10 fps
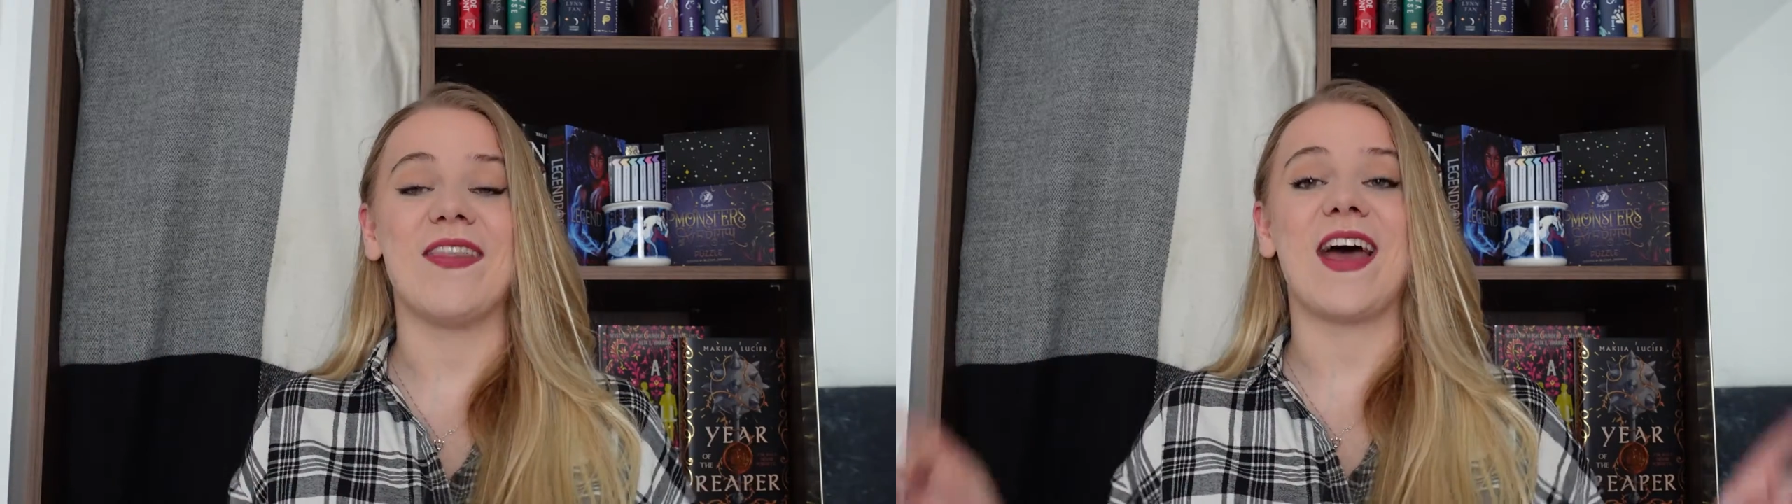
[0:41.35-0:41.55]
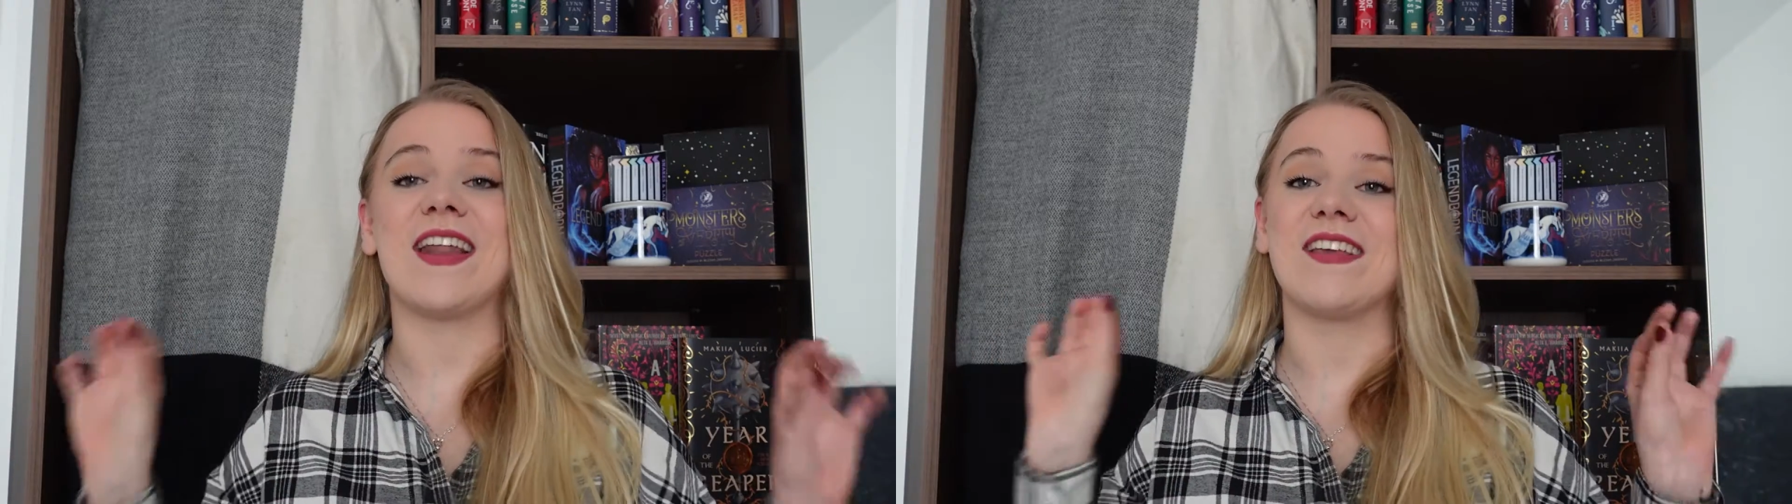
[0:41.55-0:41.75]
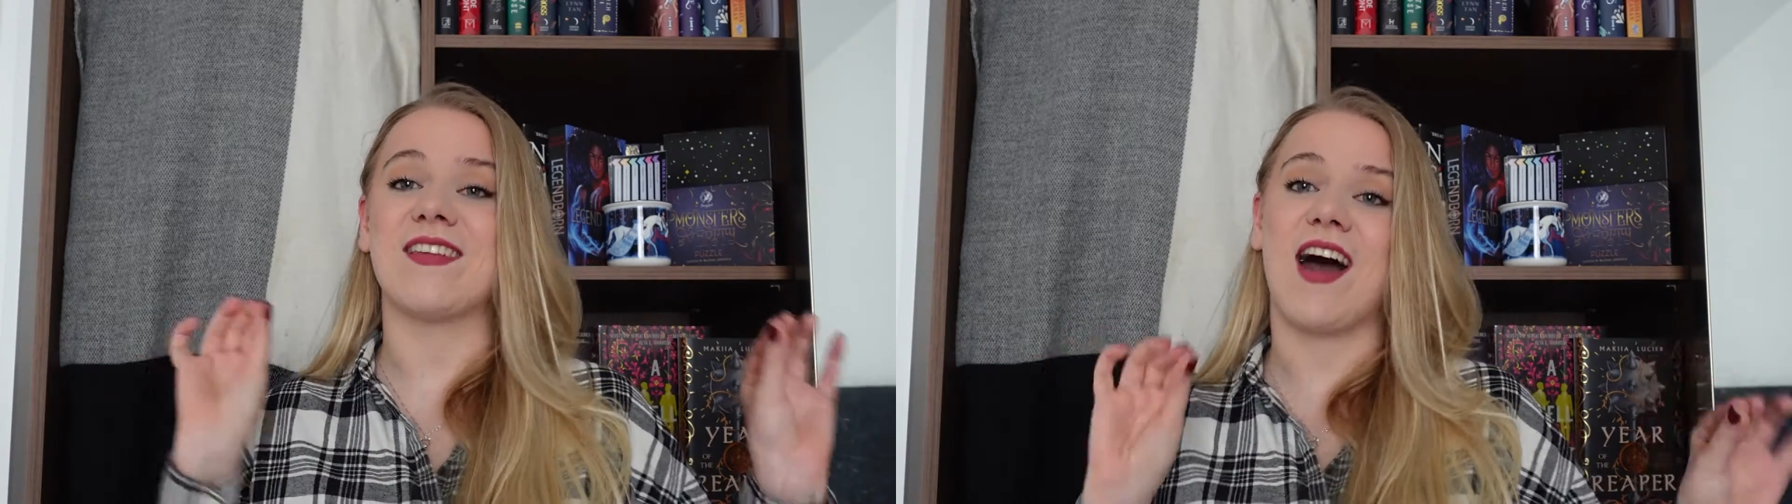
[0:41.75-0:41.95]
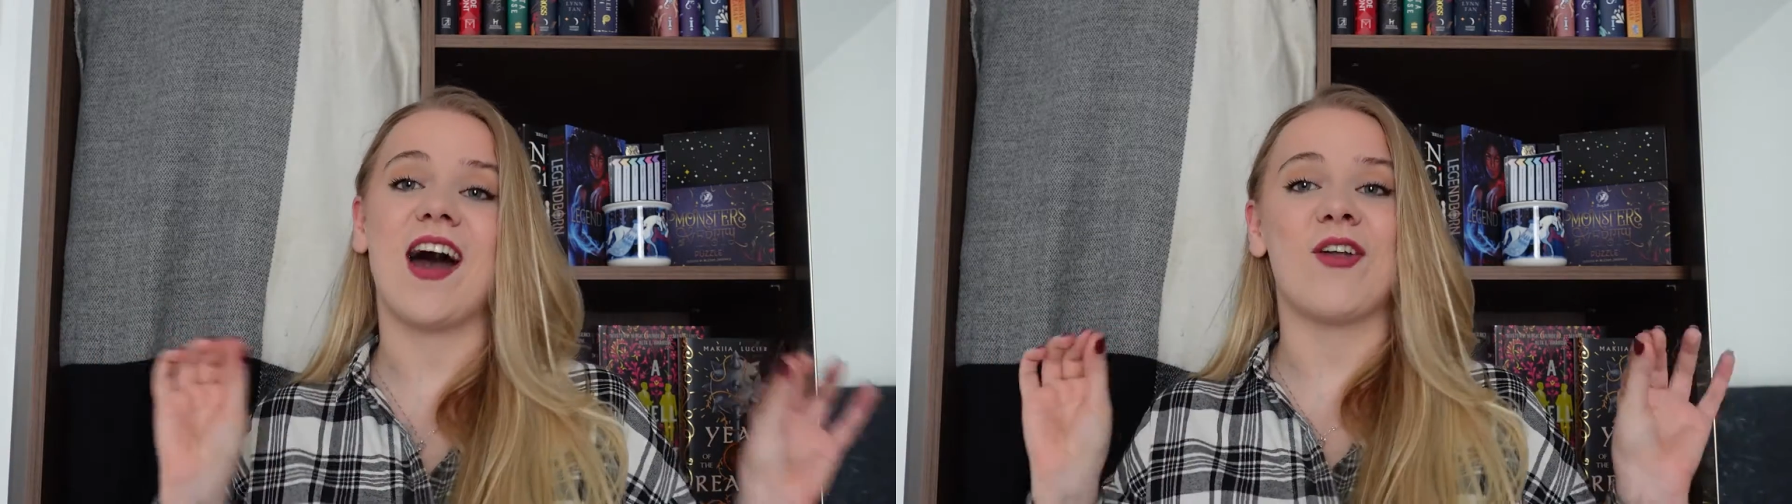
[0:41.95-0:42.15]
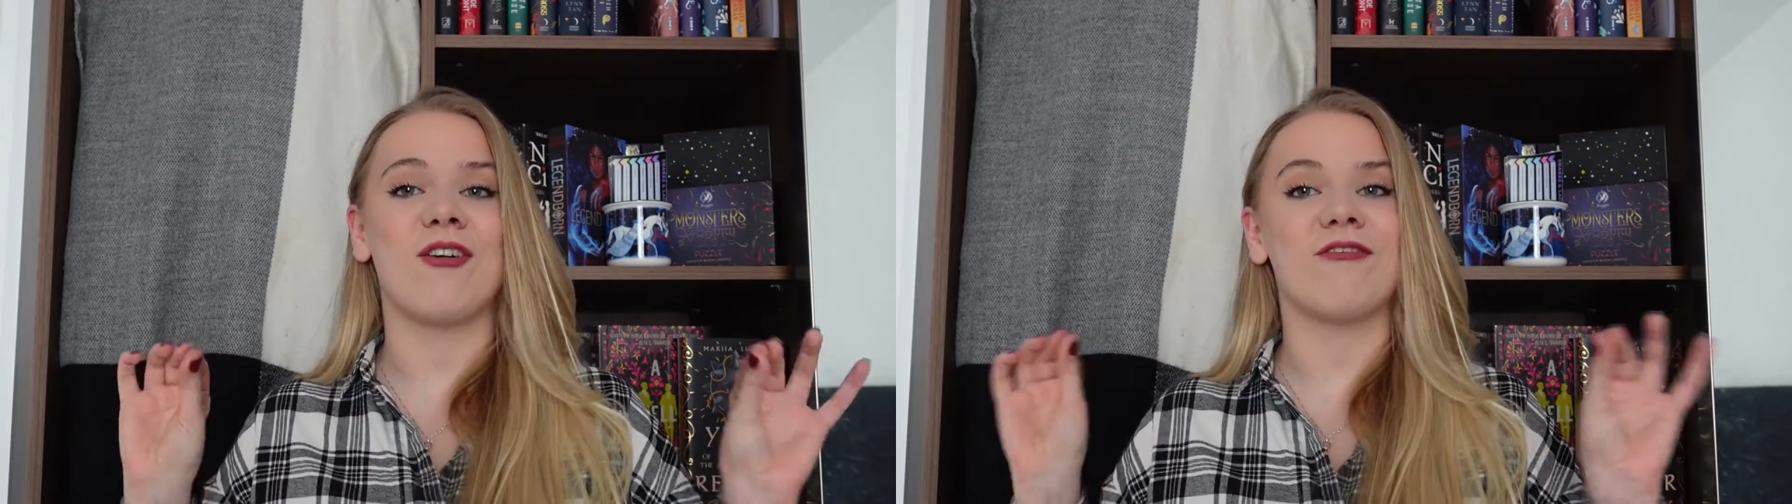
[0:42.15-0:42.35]
and that is
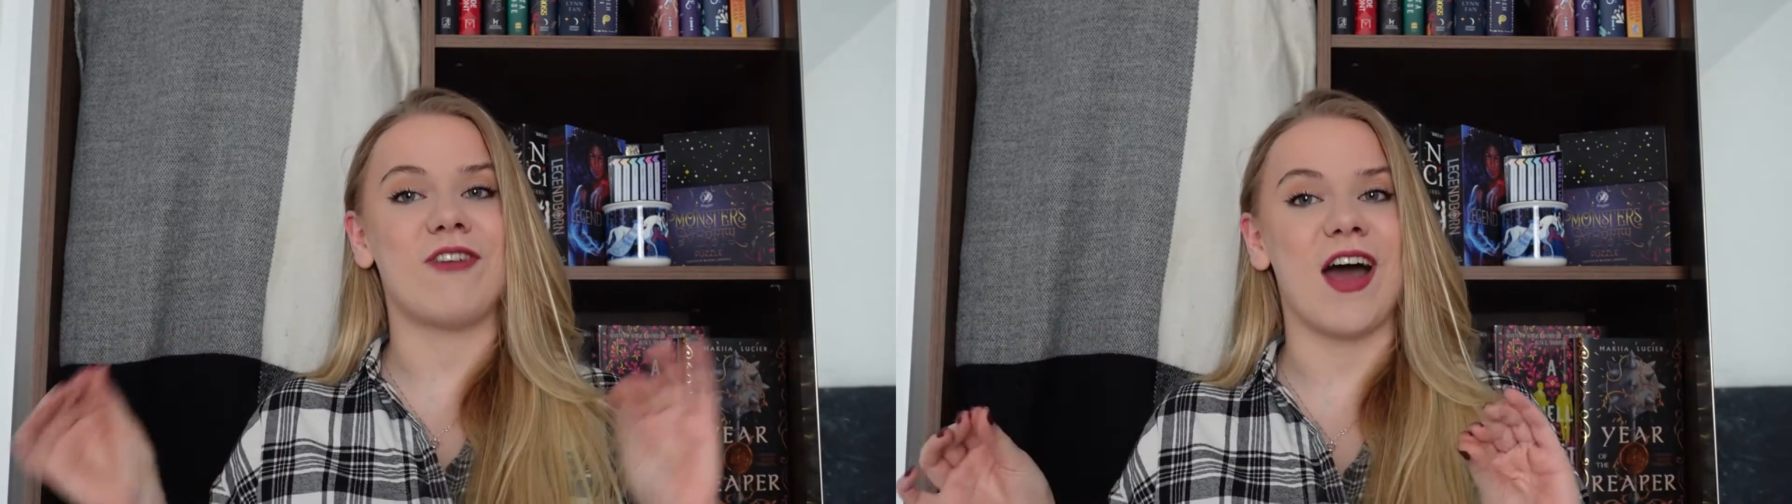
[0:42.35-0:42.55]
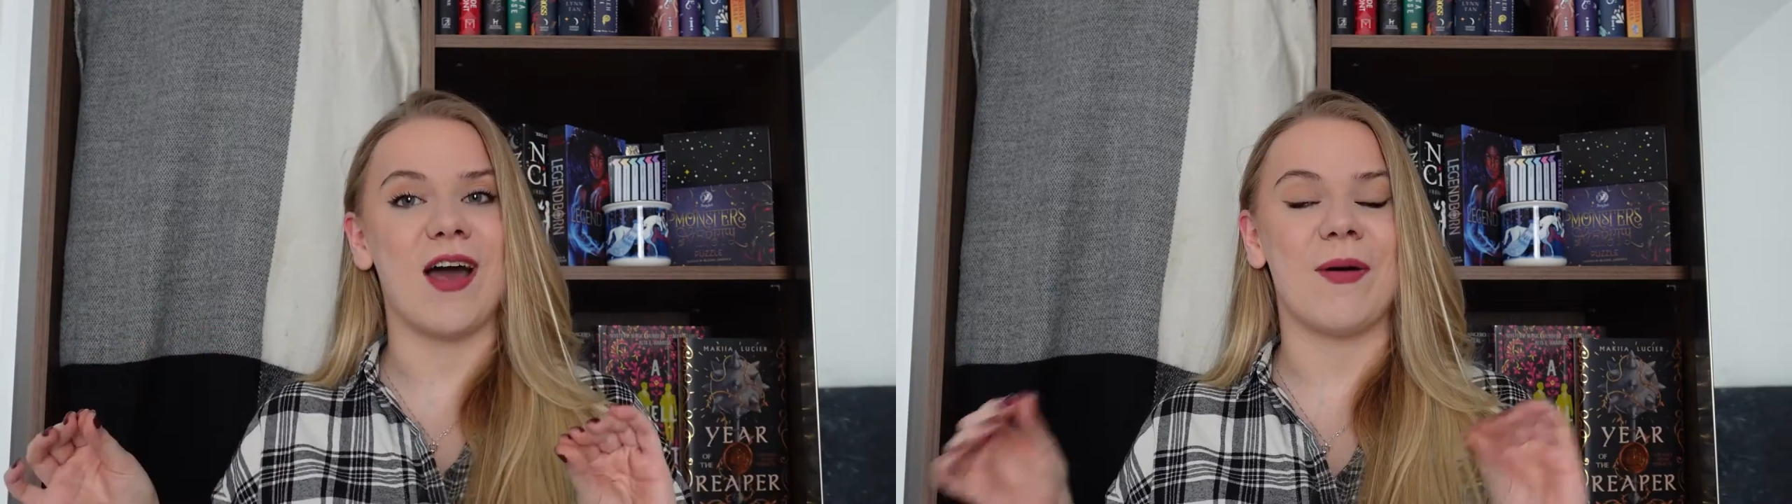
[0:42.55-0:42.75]
Heart on Fire